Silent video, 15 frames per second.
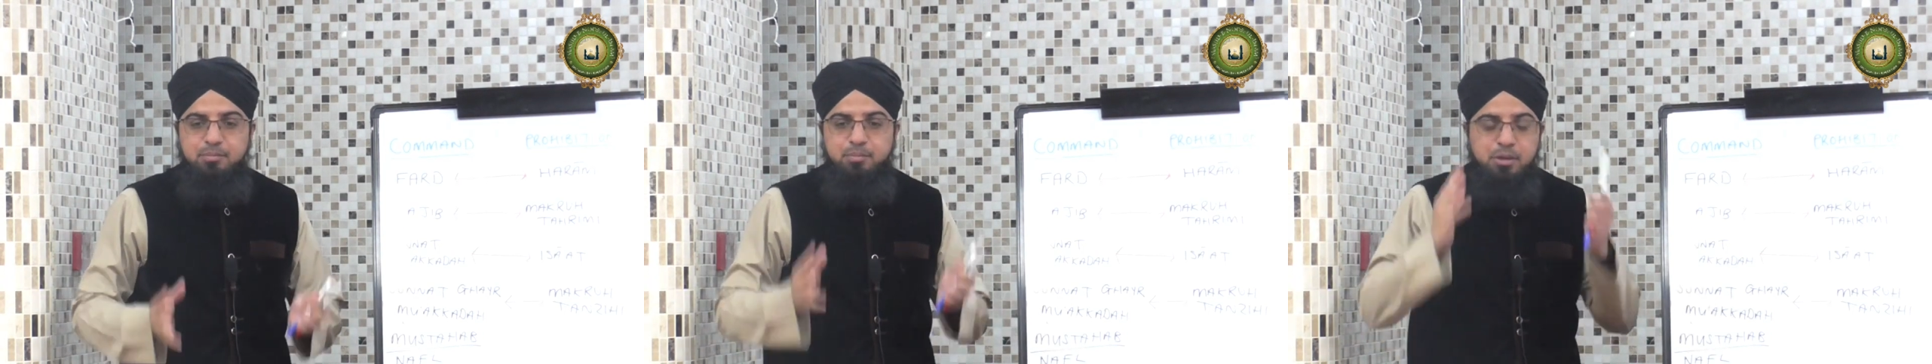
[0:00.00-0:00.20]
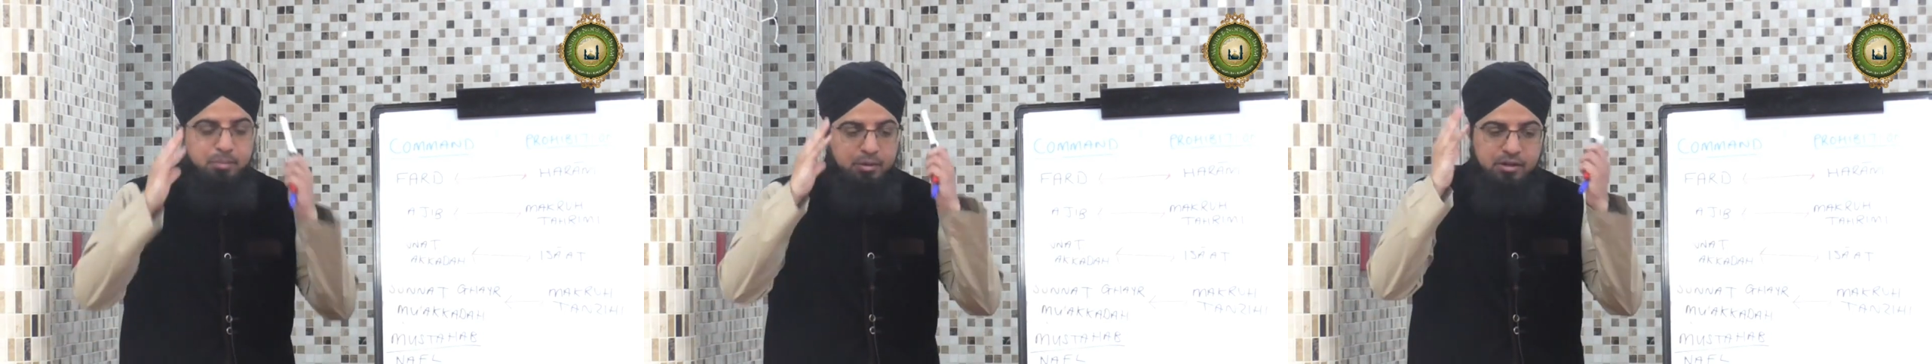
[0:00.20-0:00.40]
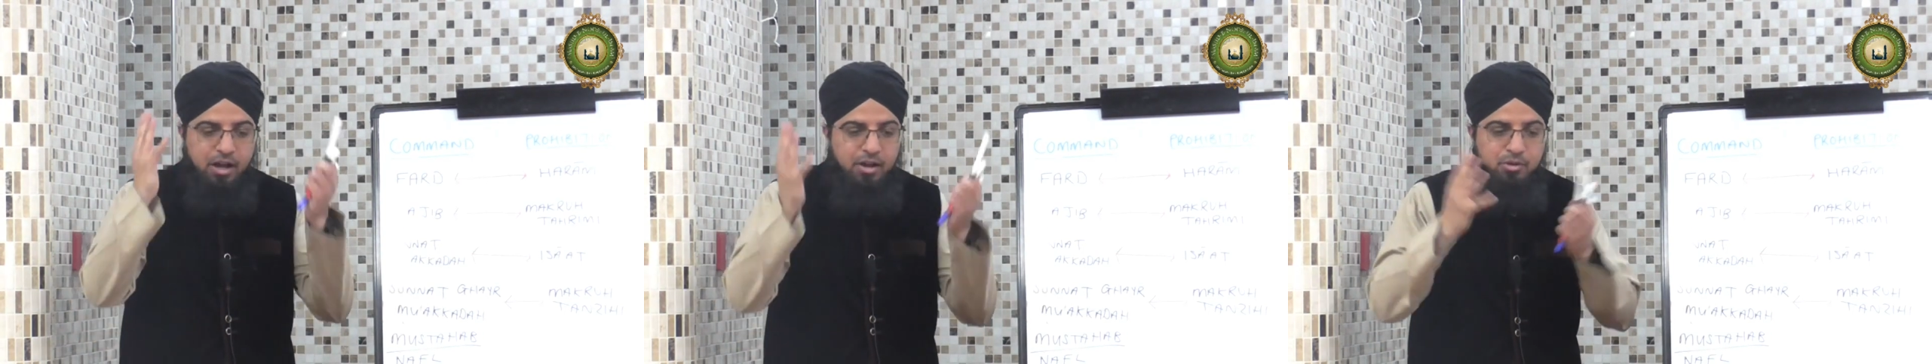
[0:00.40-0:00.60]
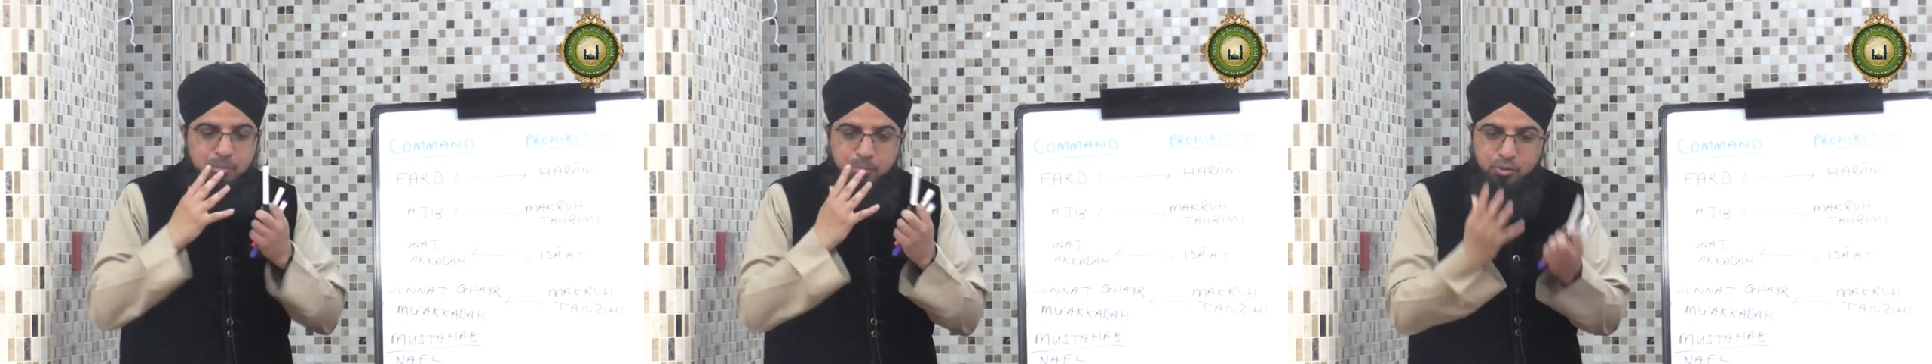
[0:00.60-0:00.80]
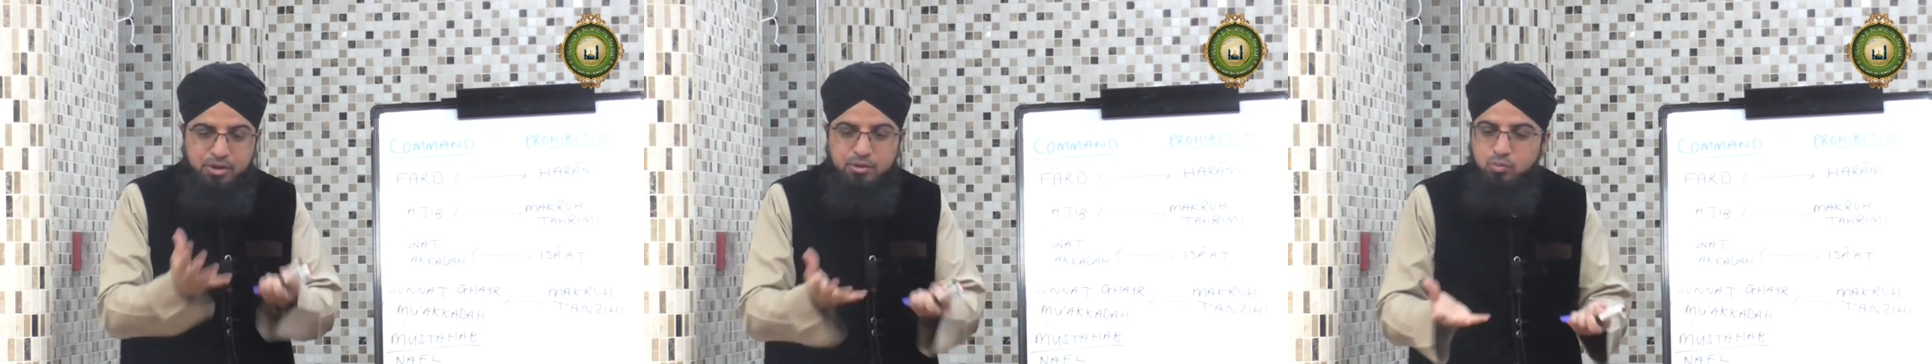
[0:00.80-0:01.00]
people
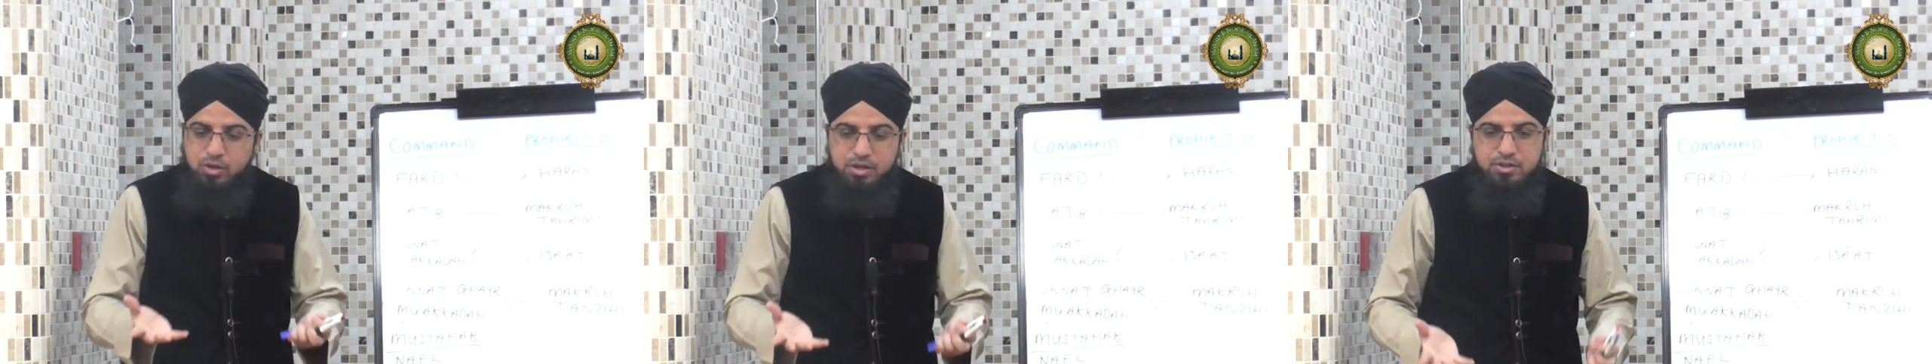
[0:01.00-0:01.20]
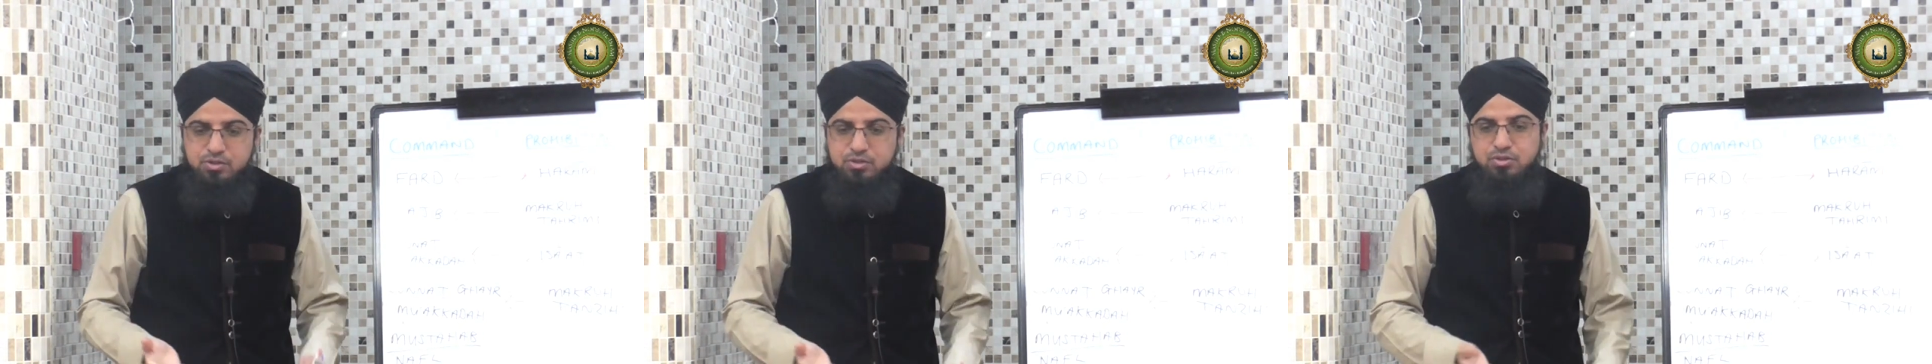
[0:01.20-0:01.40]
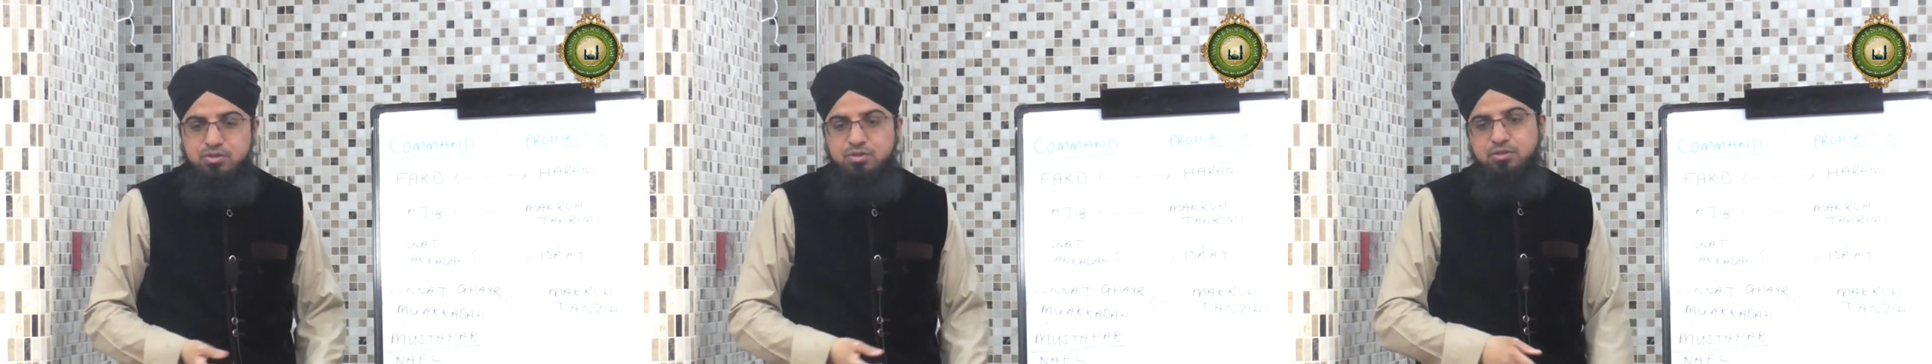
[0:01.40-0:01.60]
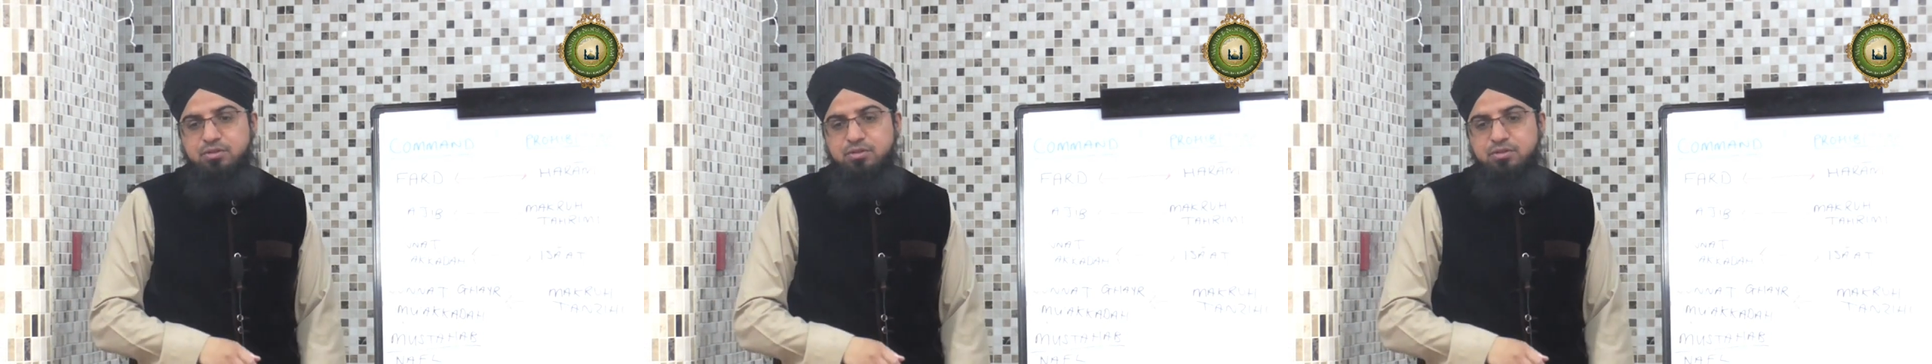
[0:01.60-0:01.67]
cannot put in words.